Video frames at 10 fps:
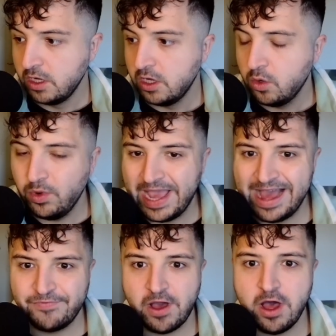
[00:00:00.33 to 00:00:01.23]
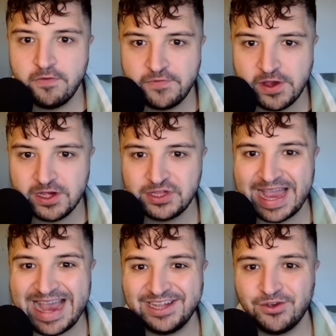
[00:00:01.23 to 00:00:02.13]
We have our first
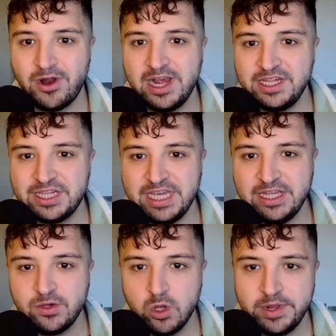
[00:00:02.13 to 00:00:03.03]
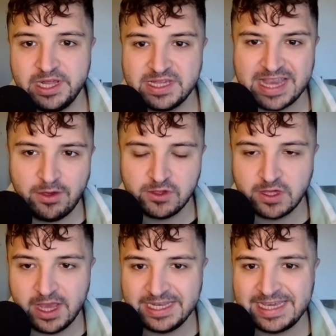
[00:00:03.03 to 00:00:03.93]
Azuite Sea tournament at
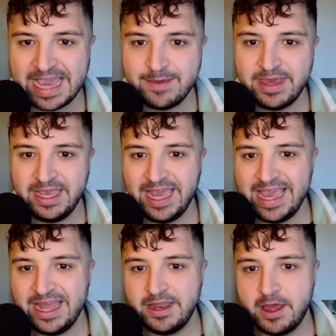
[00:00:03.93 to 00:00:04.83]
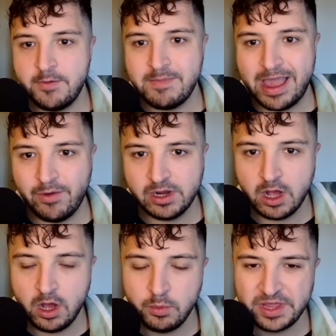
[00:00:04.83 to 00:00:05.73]
Southside Gaming in
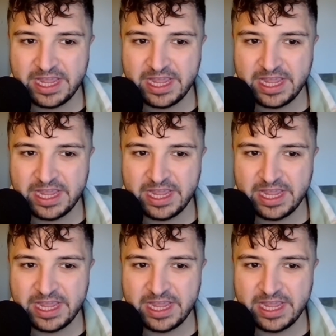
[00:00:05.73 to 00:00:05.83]
America with a